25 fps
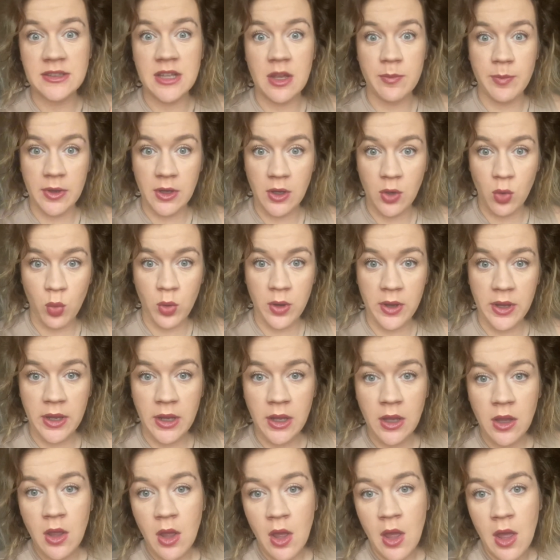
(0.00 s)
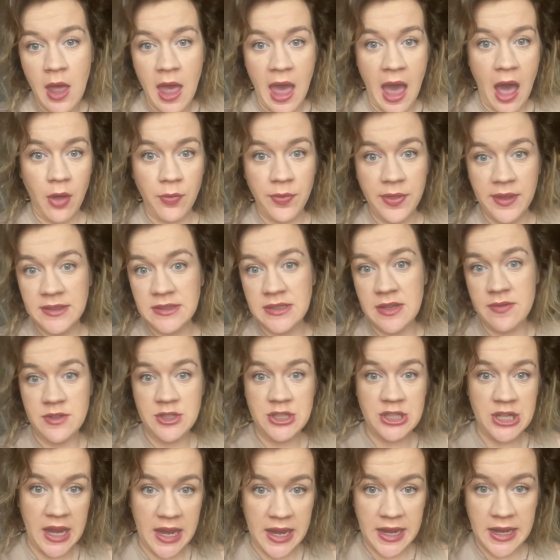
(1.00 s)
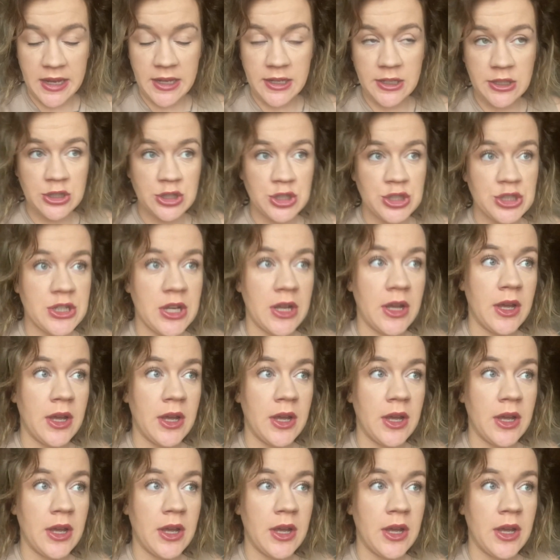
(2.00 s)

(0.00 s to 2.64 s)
have been going, how things have changed.